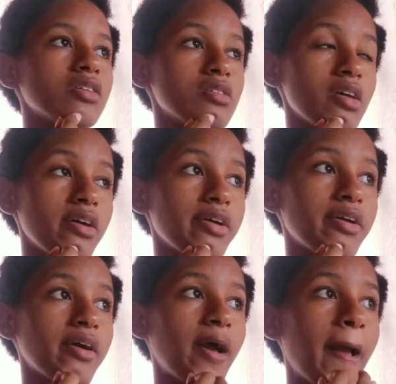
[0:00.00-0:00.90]
Yeah,
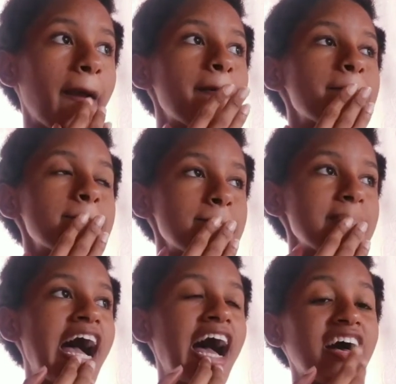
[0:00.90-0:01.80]

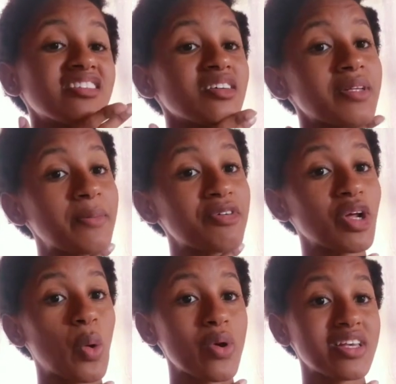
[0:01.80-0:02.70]
and sometimes really
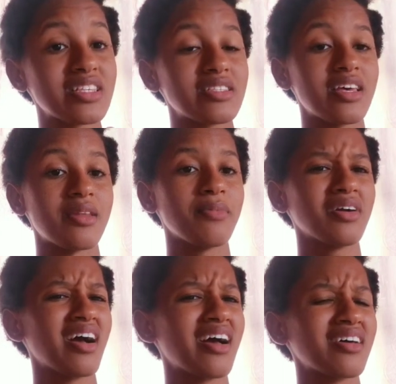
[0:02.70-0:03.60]
question it
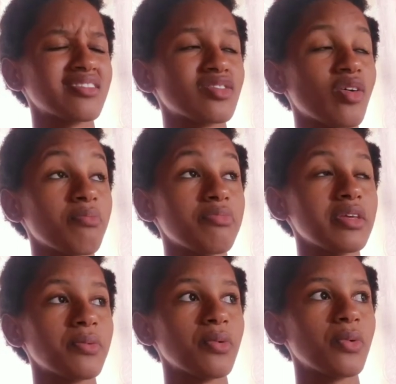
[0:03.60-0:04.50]
because some
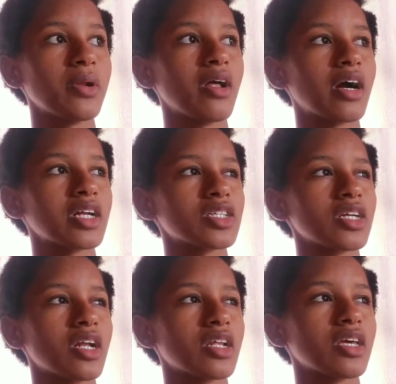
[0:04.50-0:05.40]
people will
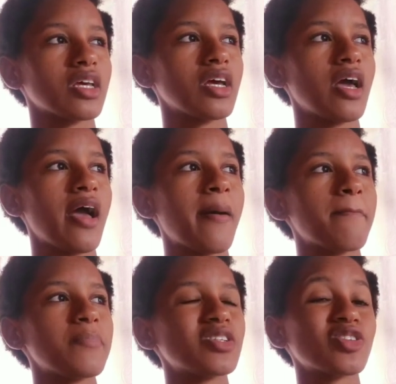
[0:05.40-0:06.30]
actually
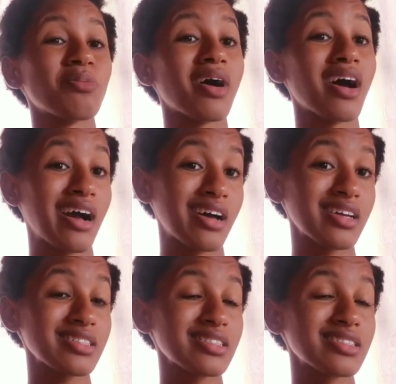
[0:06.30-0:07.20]
be some
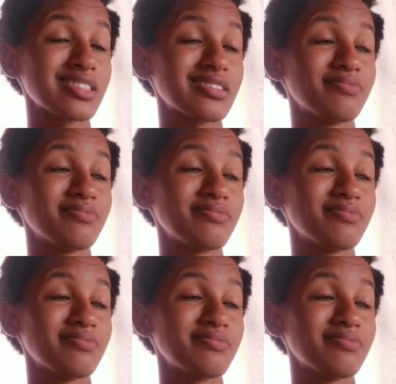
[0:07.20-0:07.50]
ass